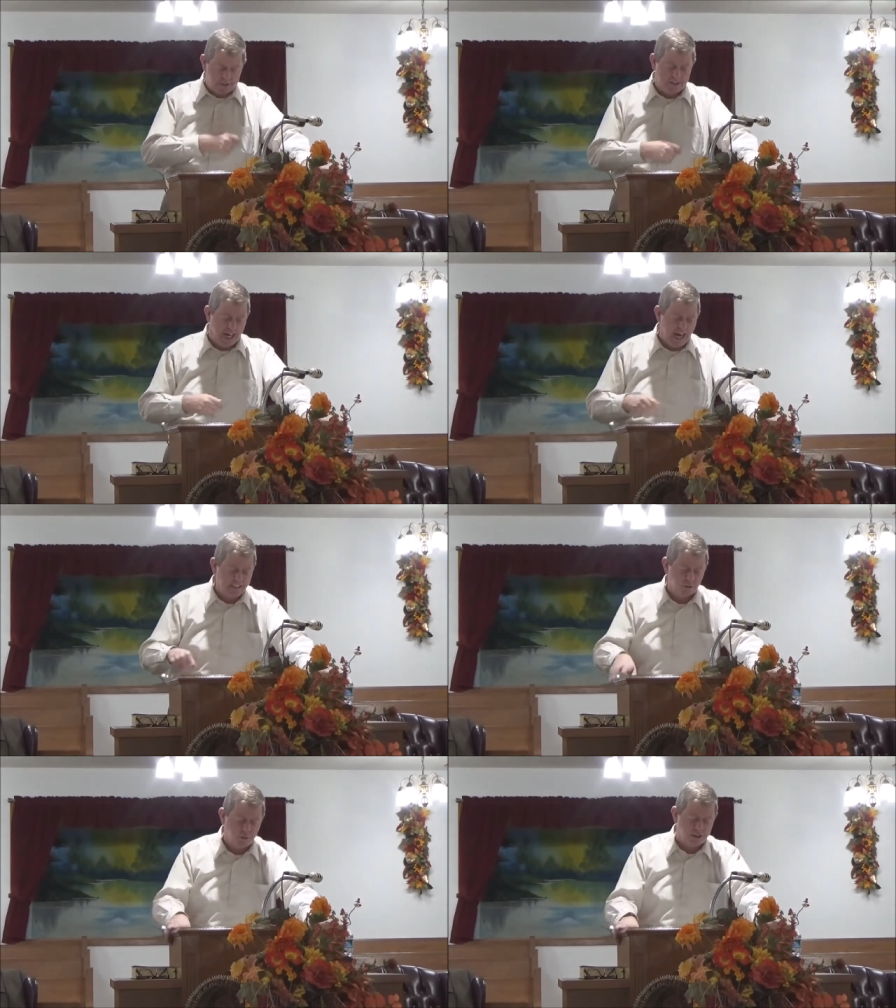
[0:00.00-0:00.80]

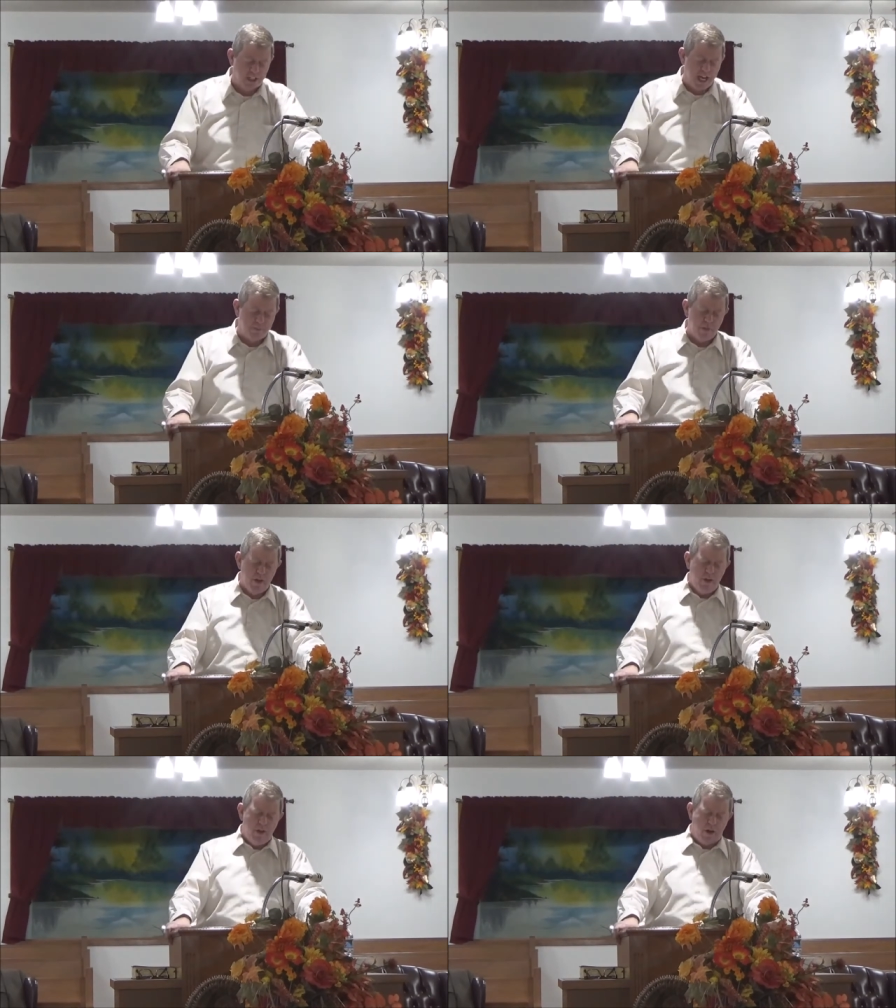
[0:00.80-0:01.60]
saints which
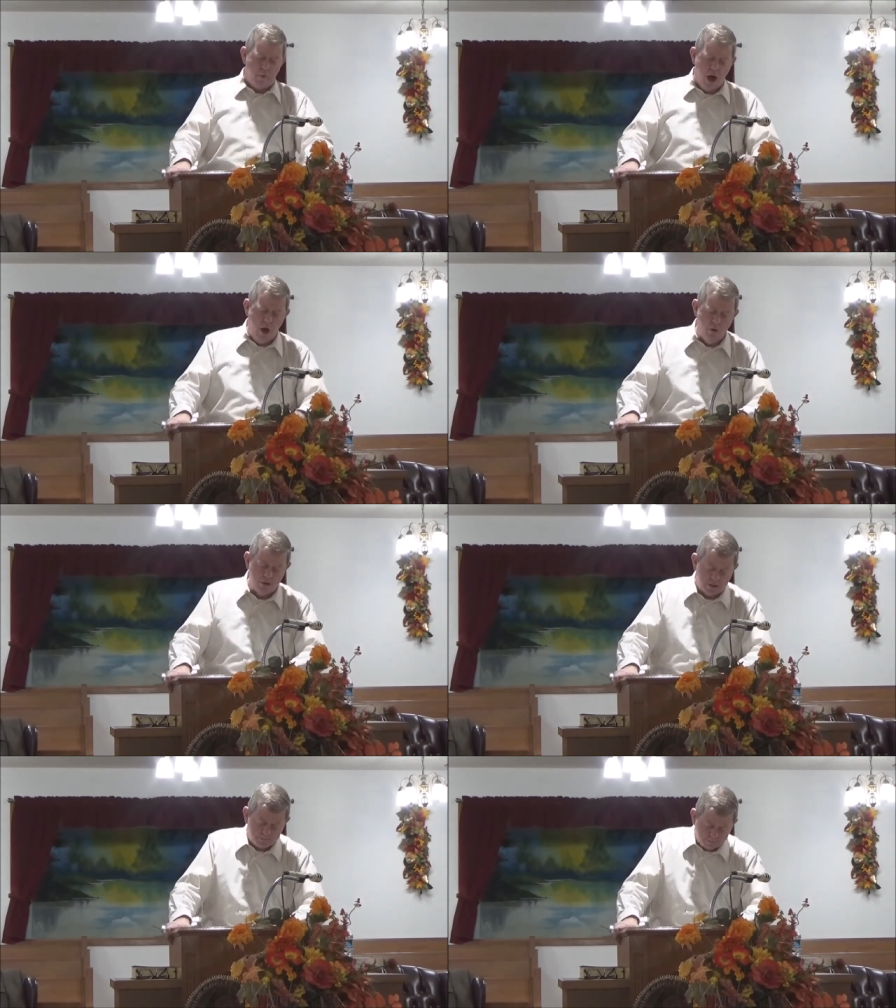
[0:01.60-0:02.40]
slept
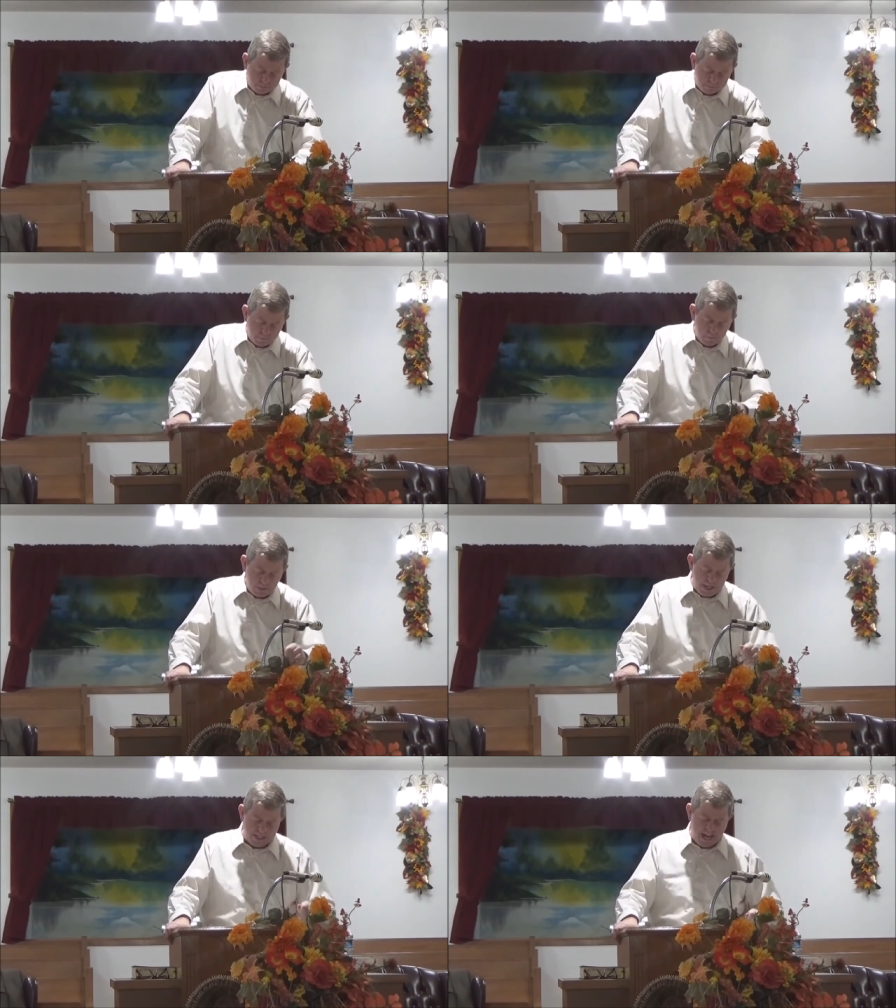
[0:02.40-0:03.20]
arose.
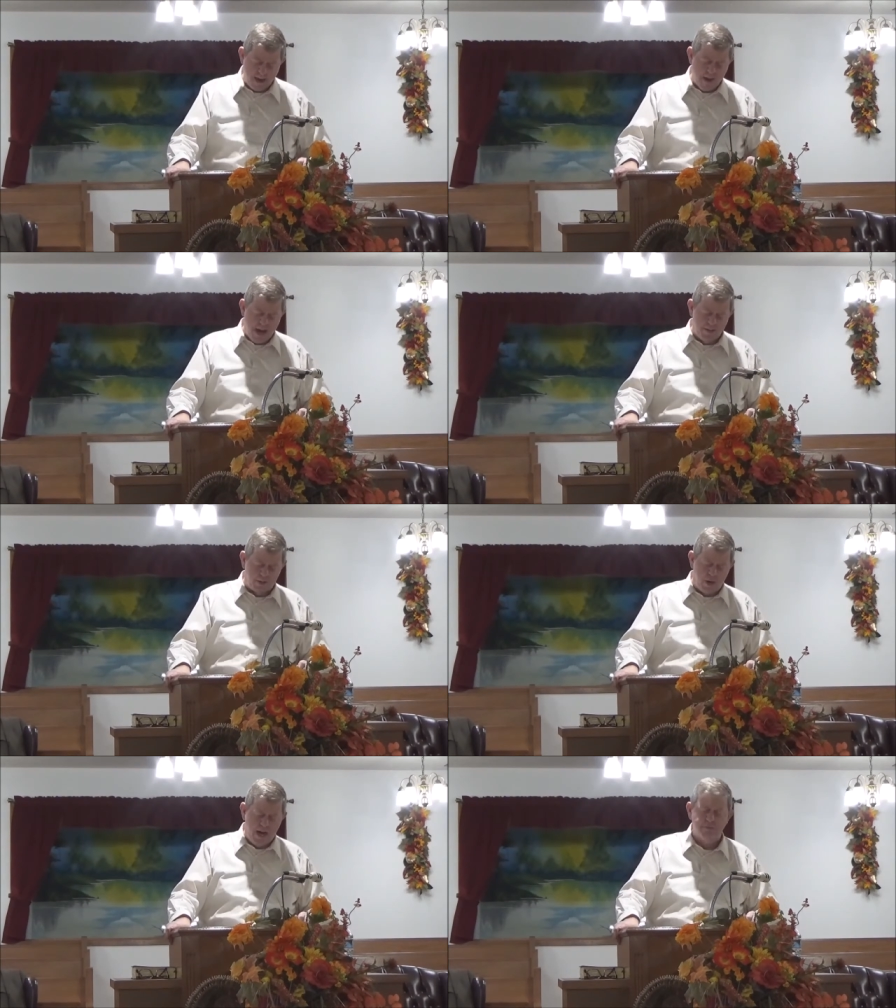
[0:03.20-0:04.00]
He came out of the
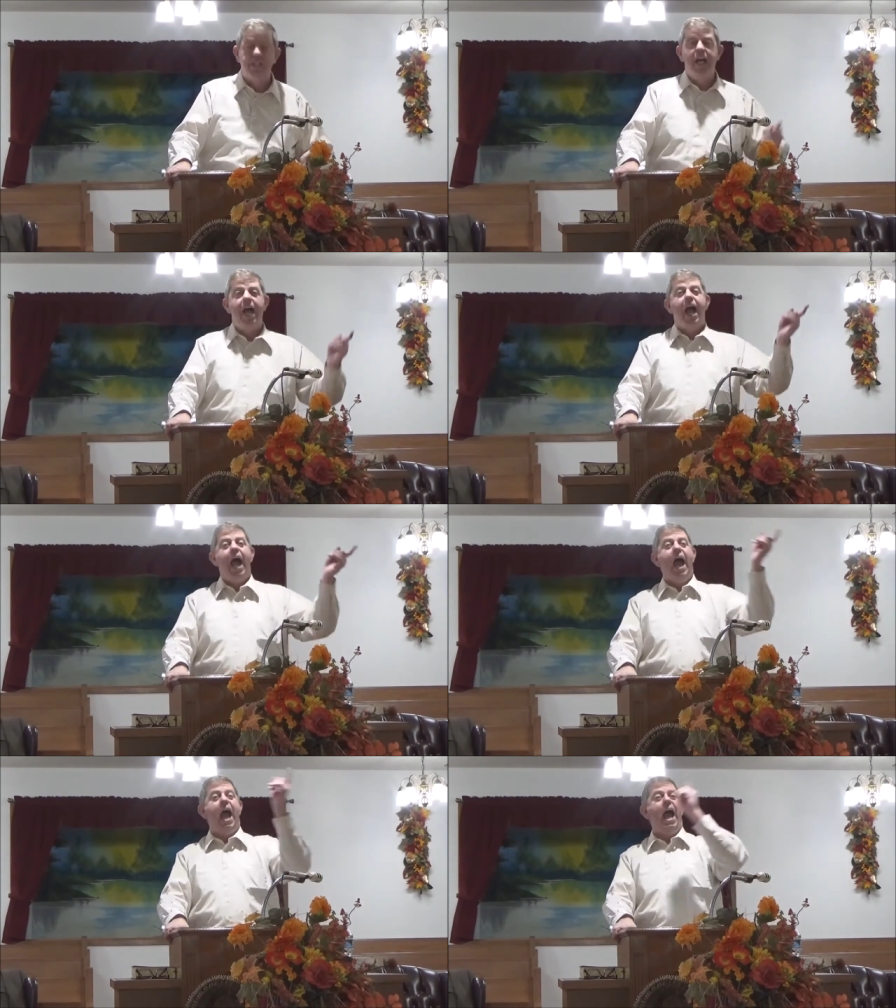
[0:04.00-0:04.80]
graves
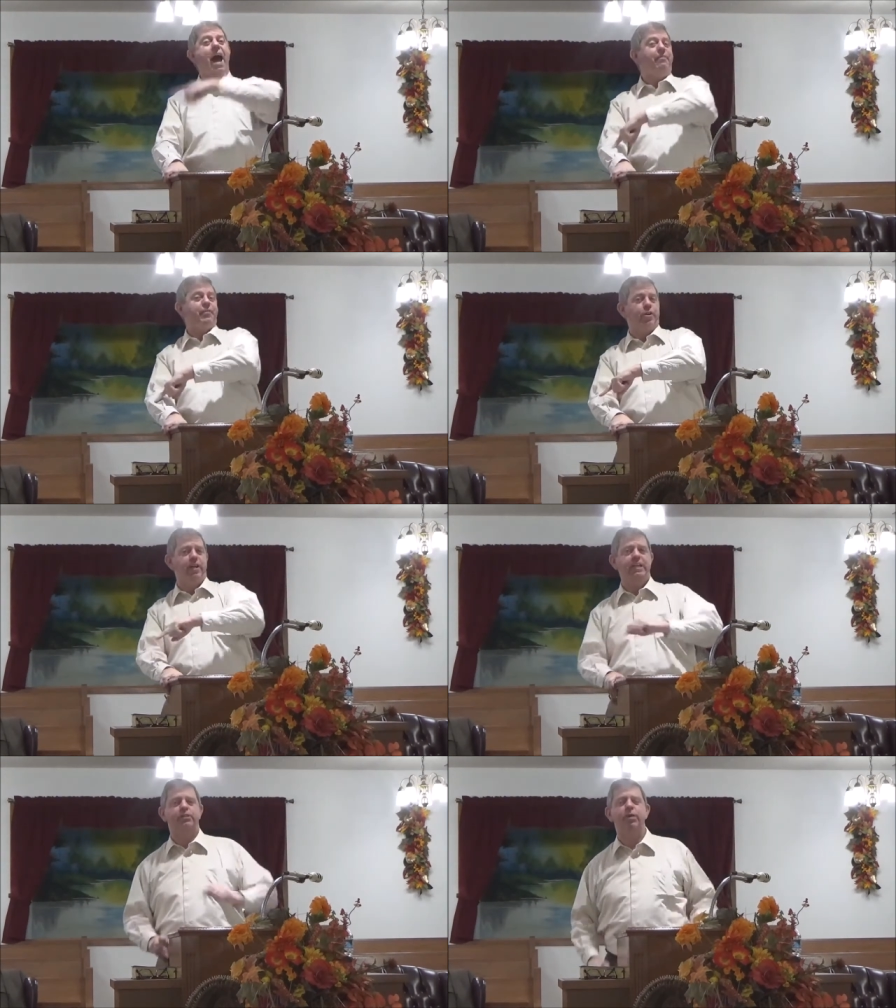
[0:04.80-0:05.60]
after
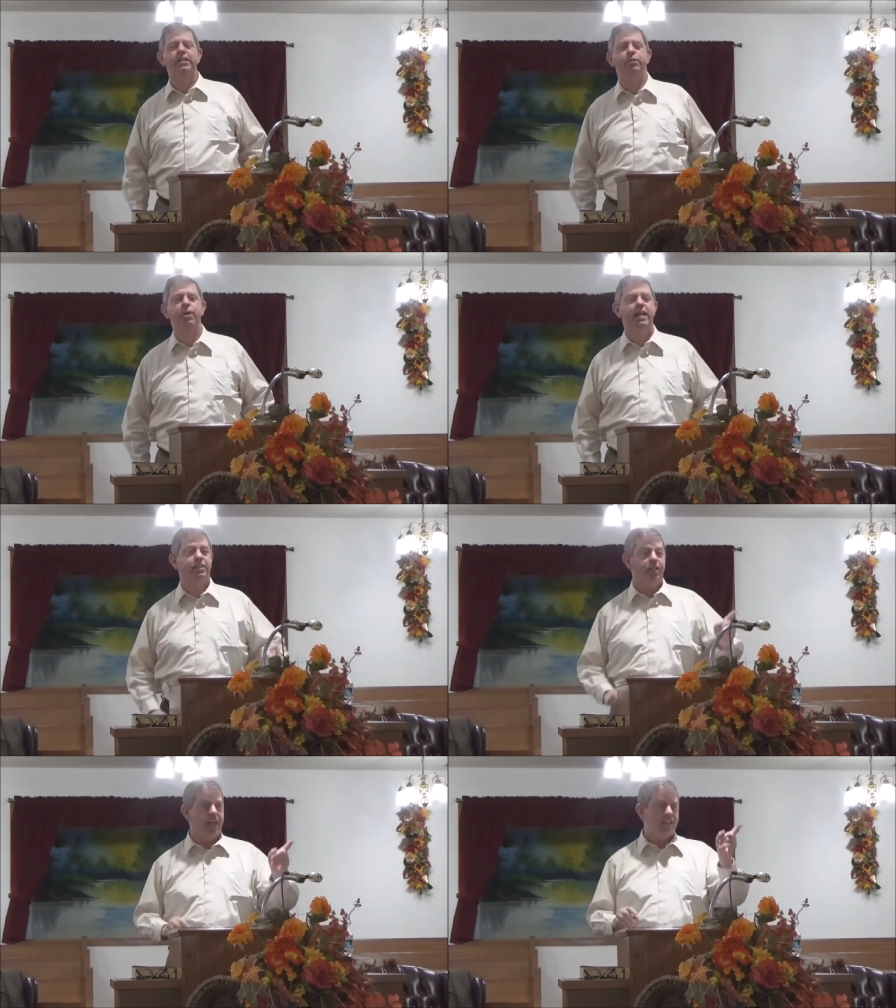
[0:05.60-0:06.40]
his
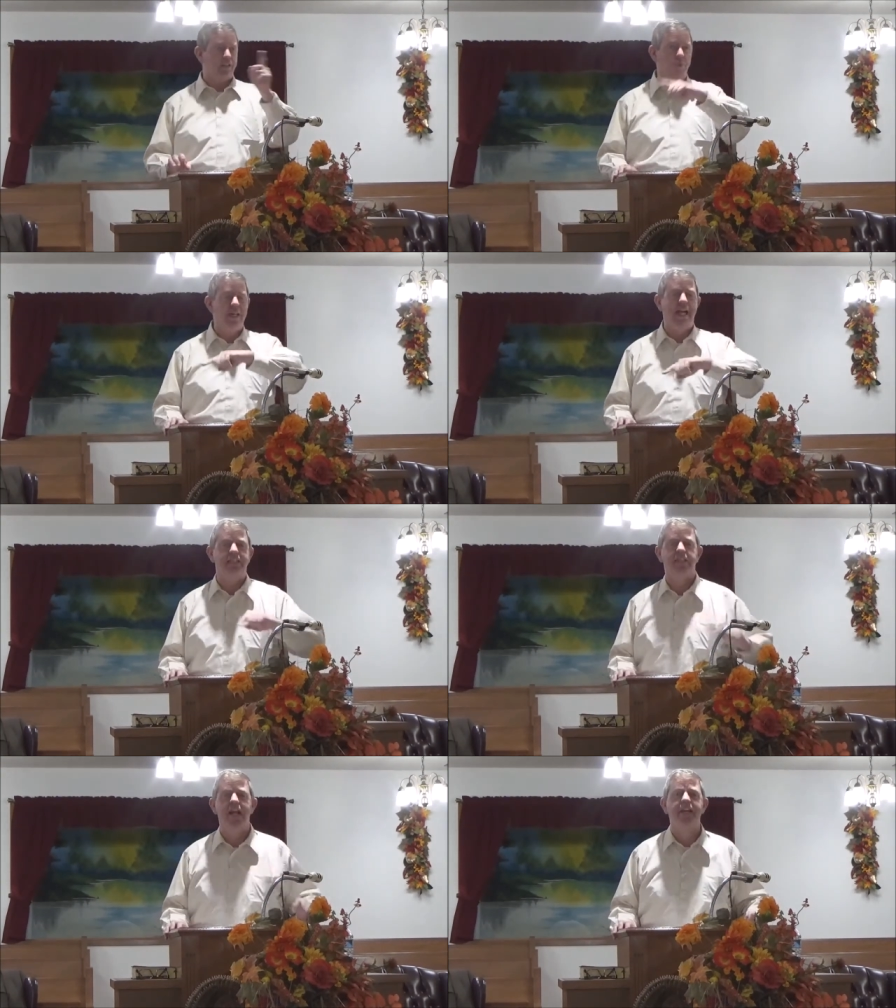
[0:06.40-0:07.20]
resurrection. That's three
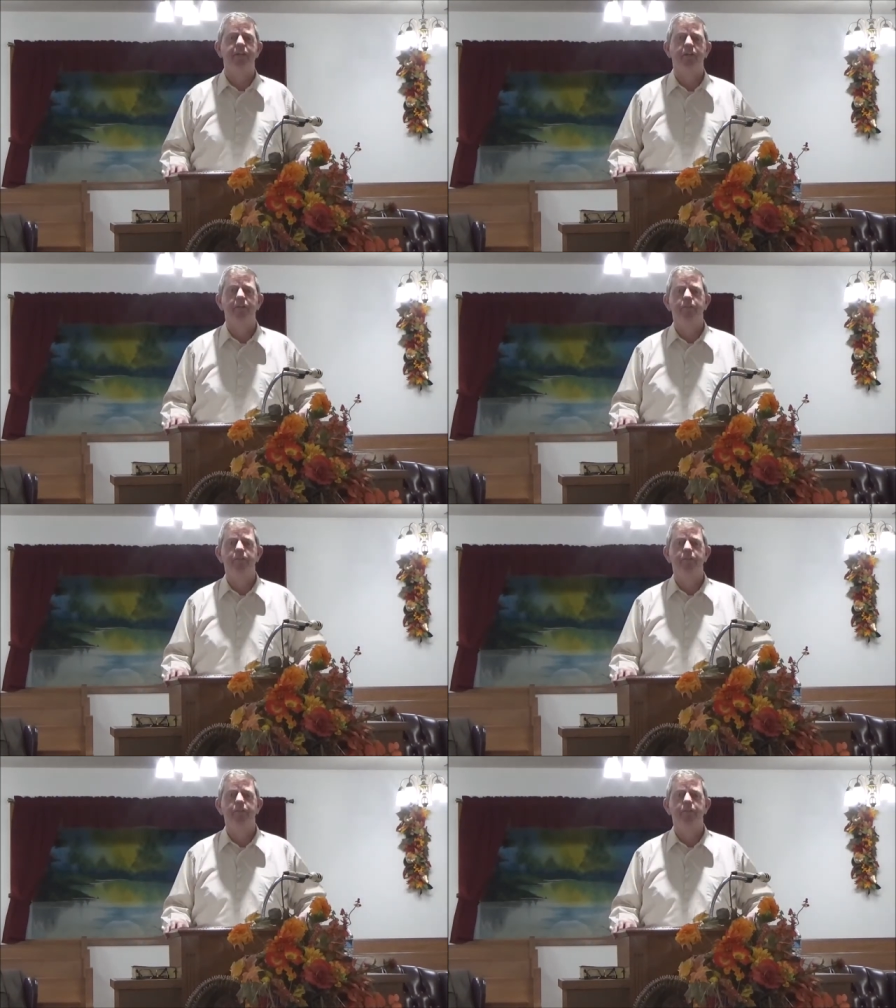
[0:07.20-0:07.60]
days later.